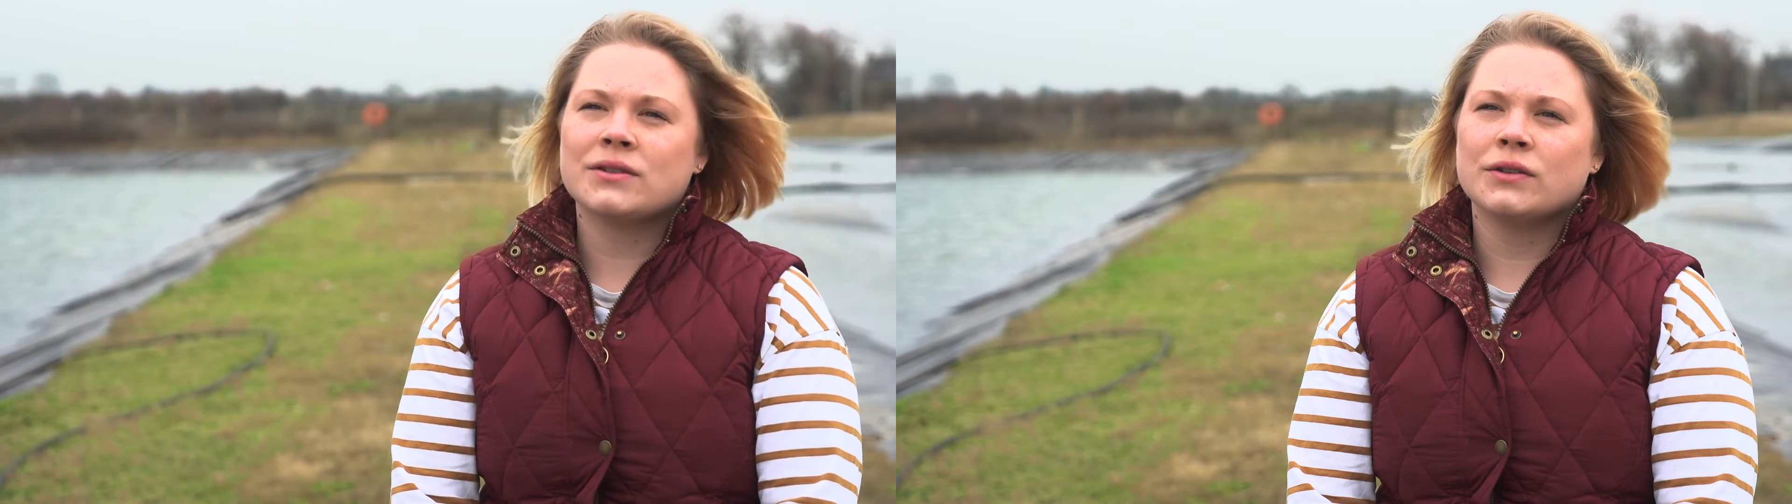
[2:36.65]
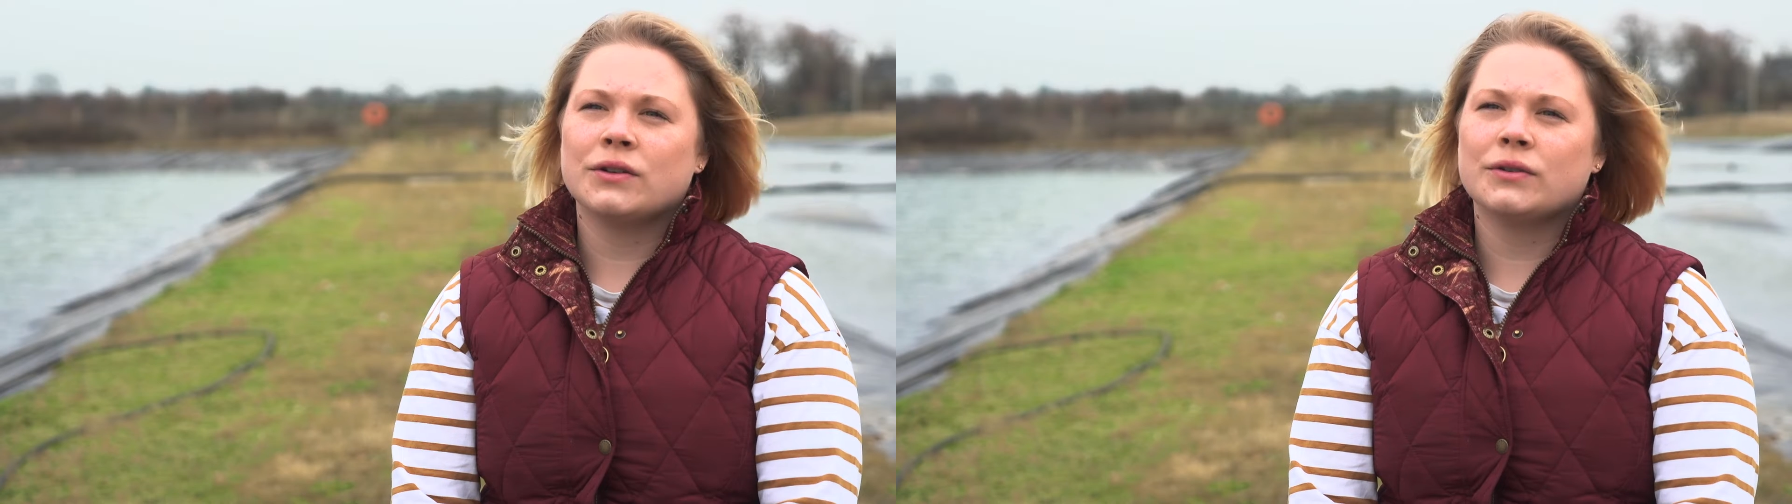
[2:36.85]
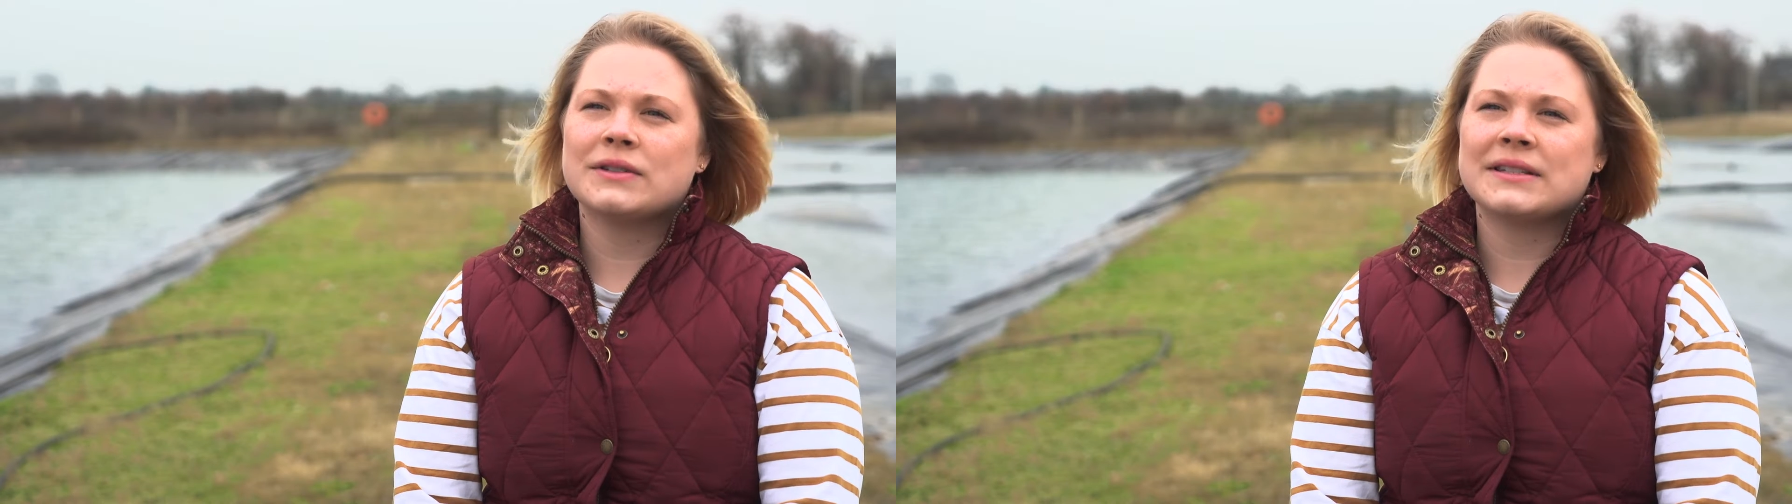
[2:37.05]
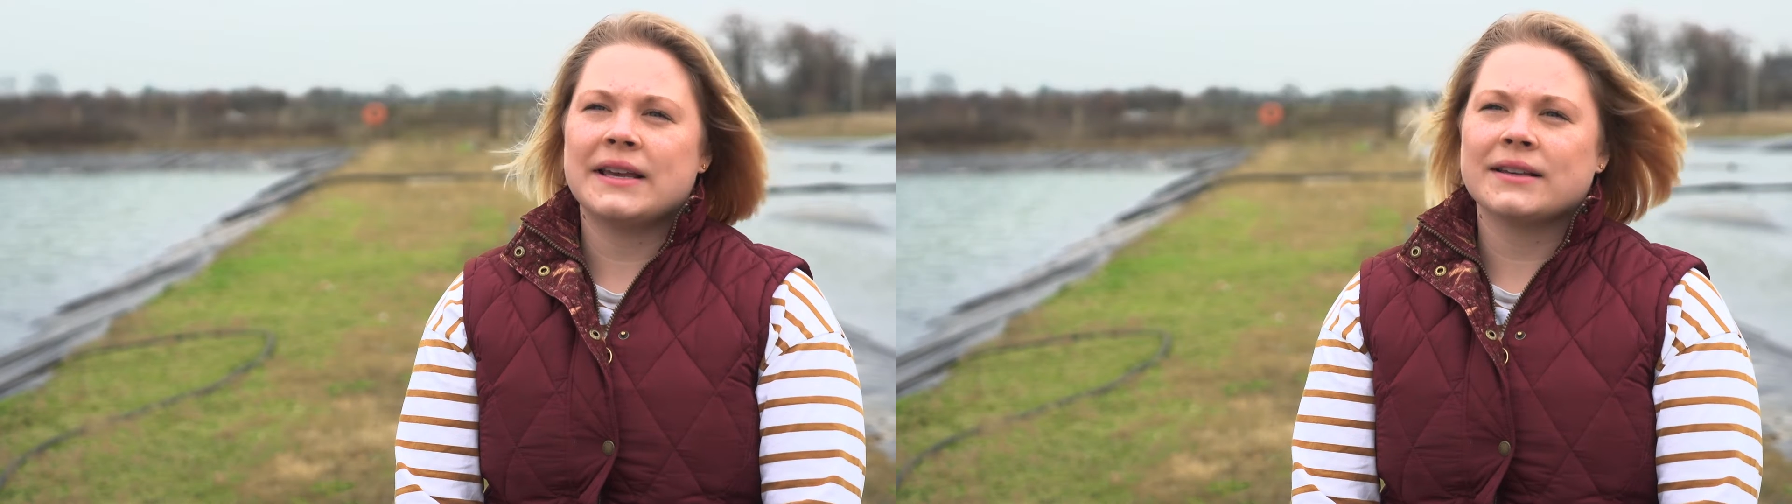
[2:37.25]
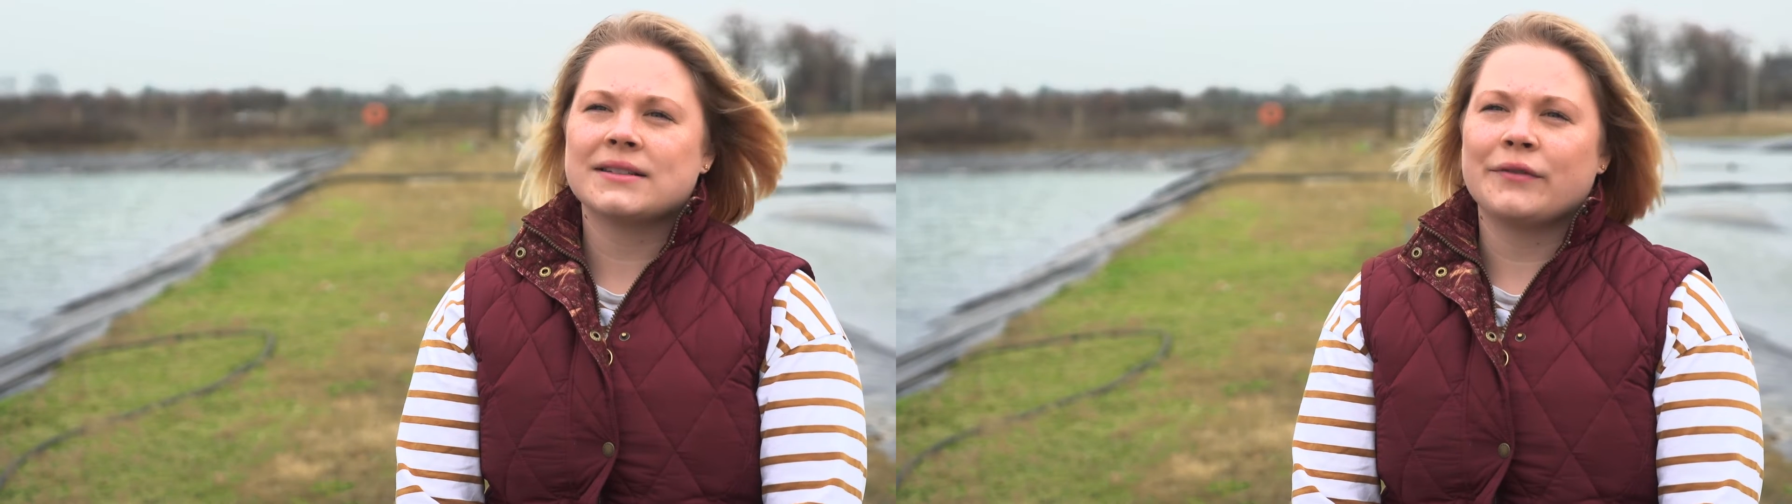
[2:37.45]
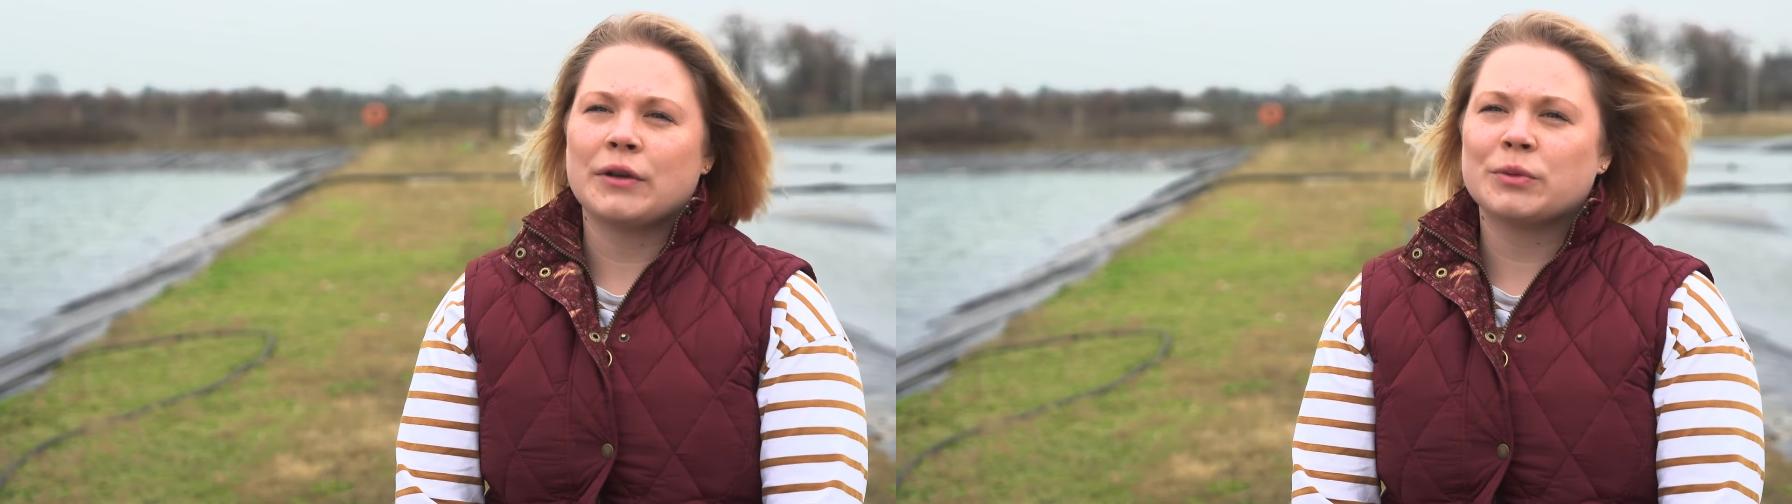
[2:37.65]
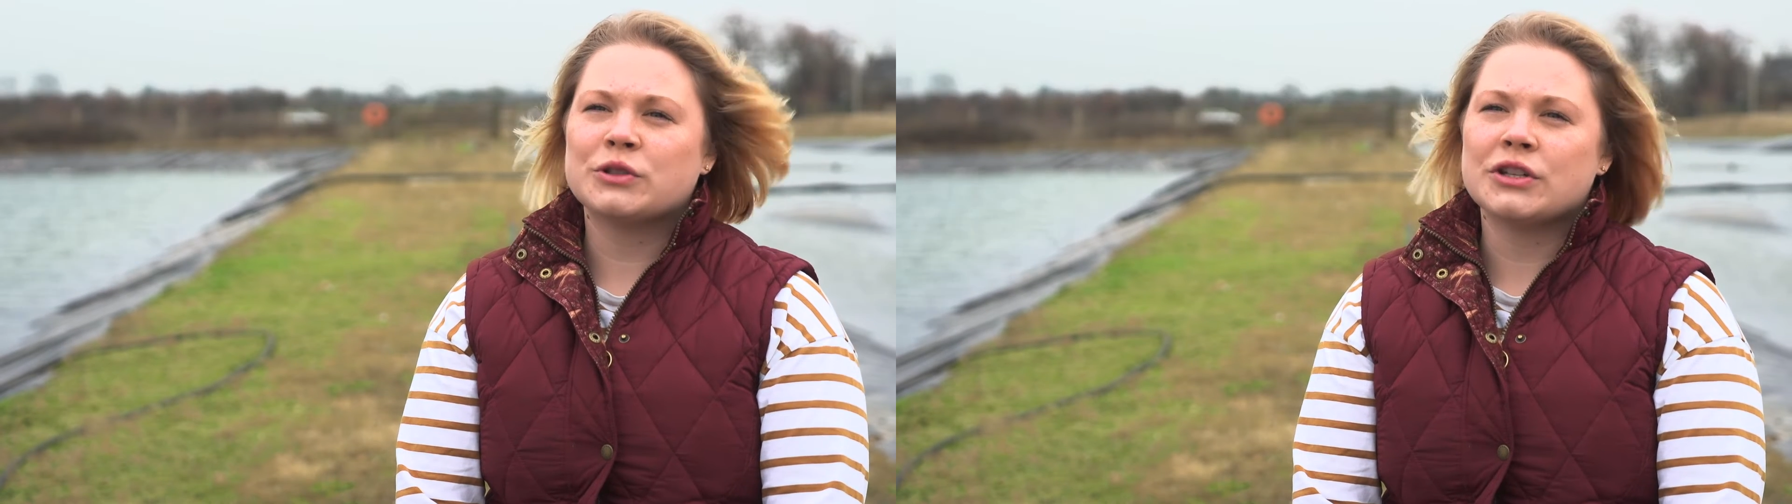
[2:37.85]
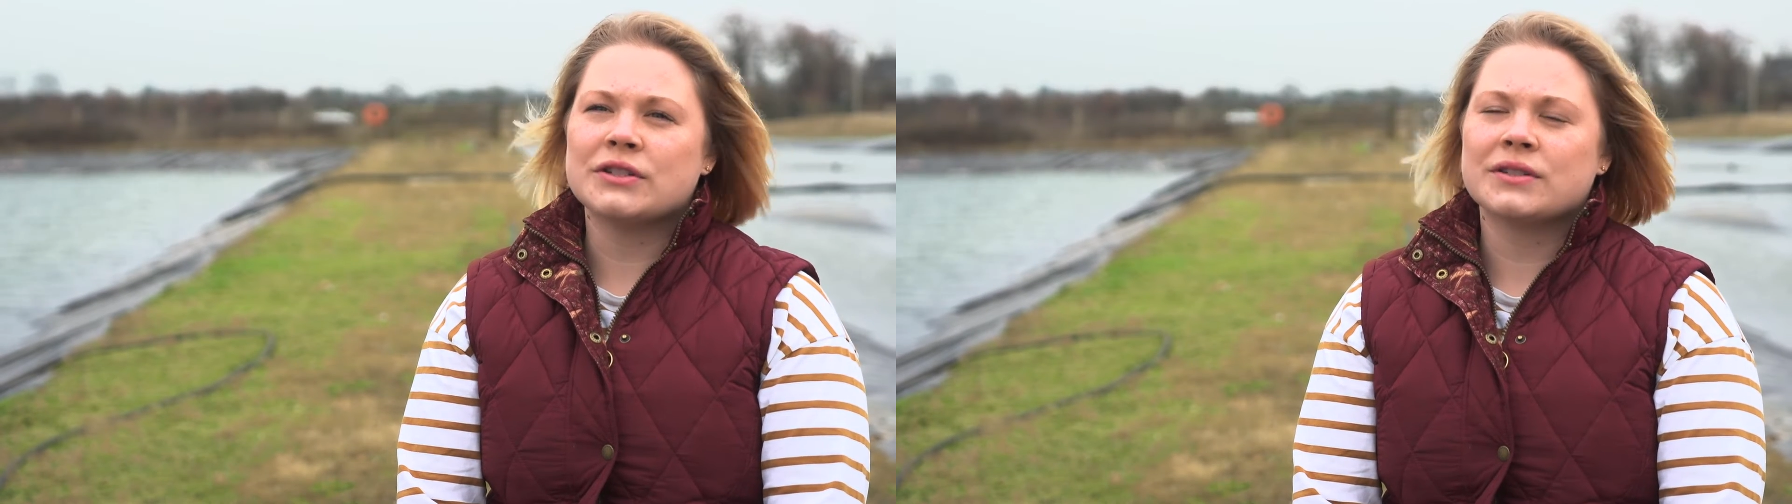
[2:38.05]
to see us having
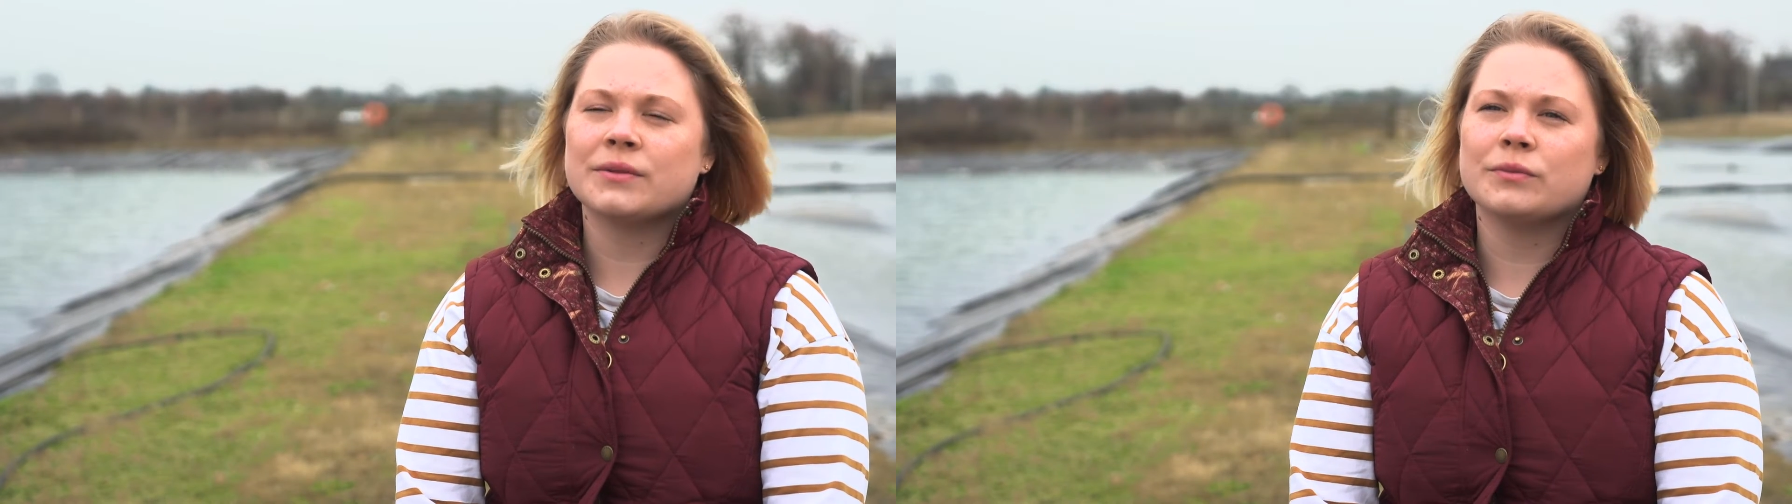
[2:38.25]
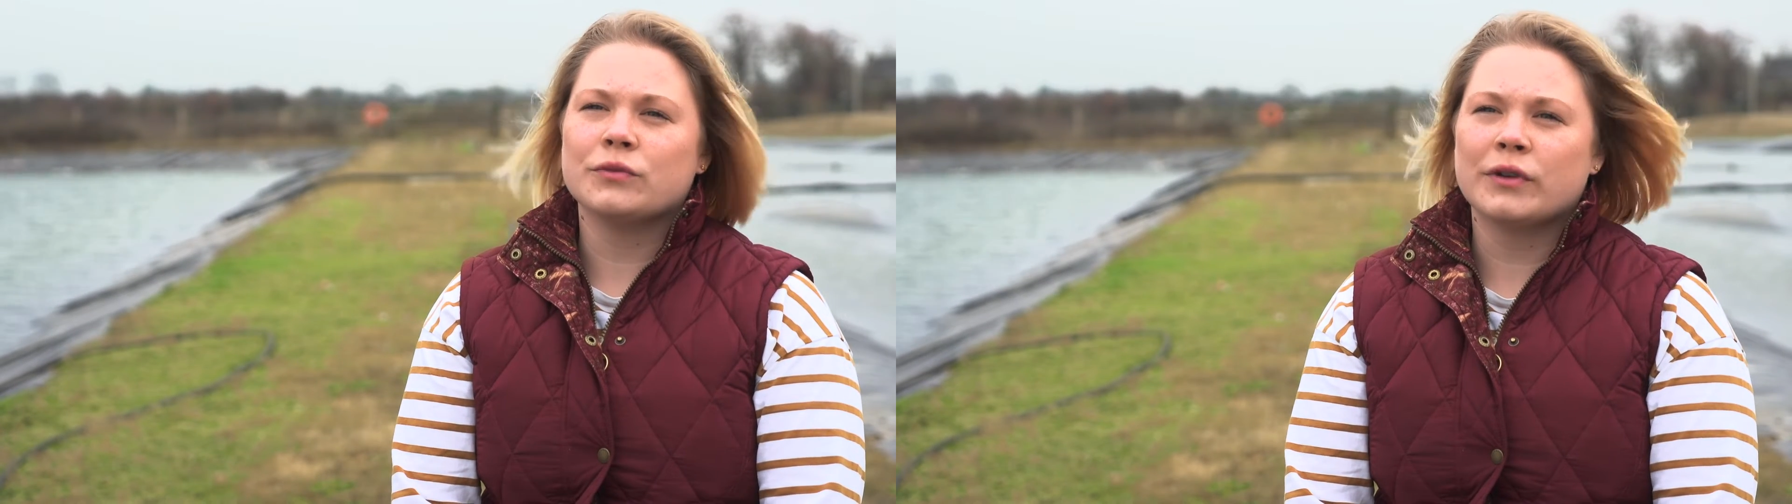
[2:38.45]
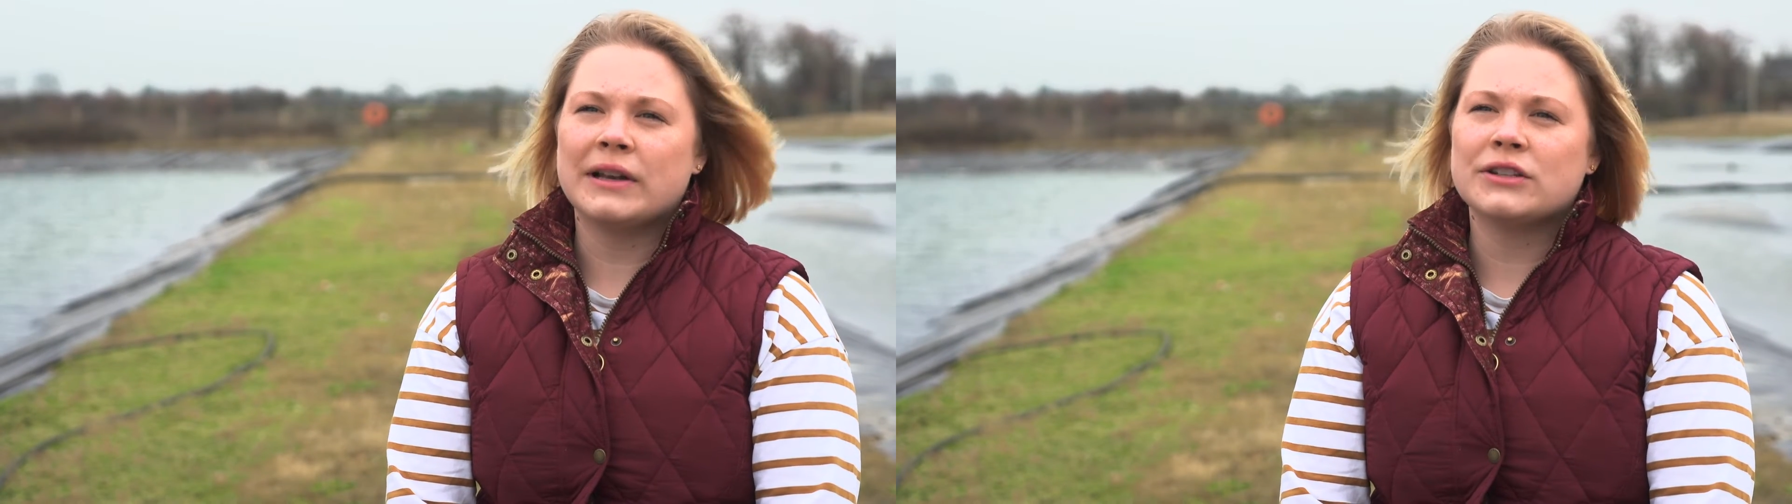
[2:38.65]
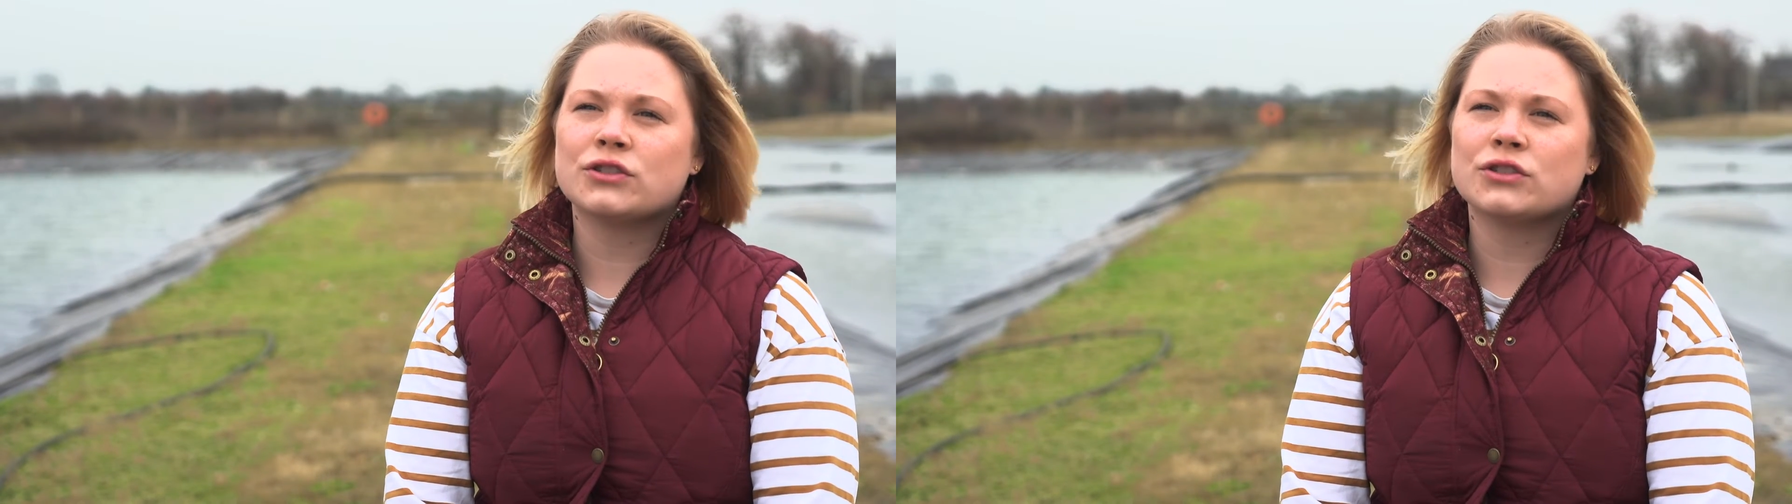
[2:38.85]
produced some really